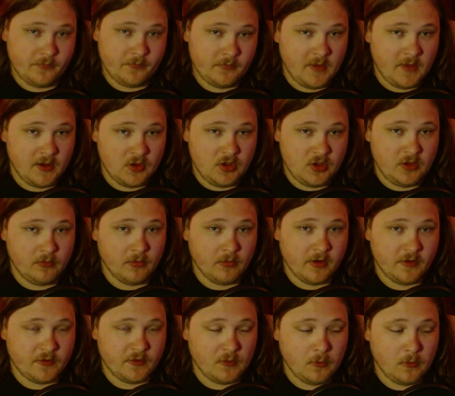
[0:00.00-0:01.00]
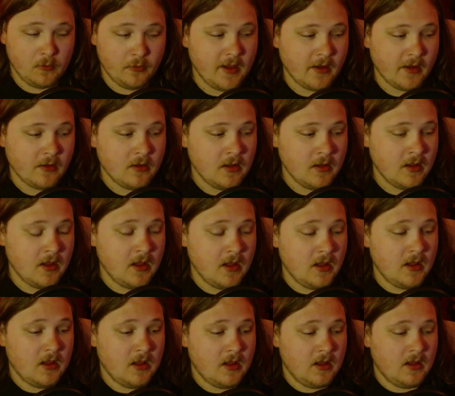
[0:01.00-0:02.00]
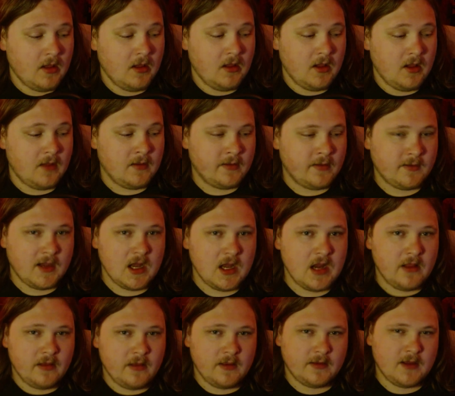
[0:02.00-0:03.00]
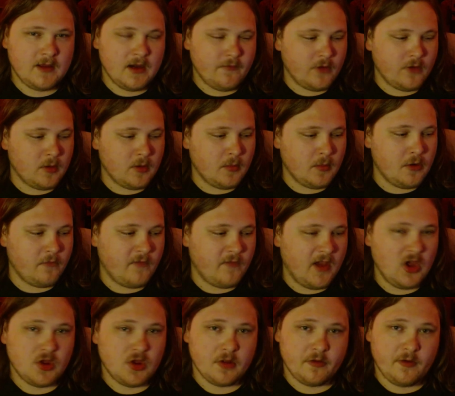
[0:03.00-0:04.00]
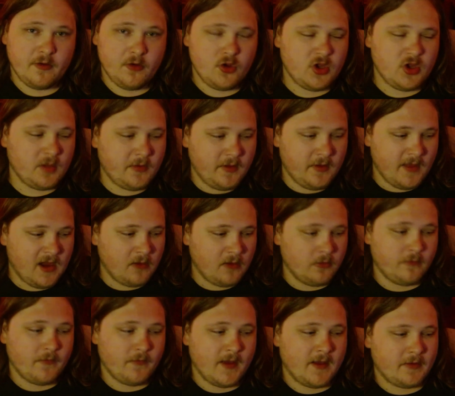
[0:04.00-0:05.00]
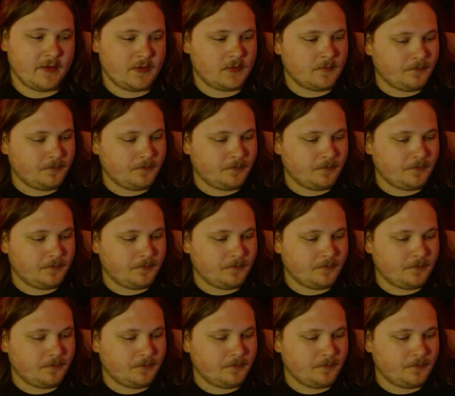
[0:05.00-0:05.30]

Like, she runs the whole thing, and that's kind of her motivation. So let's jump to that real fast.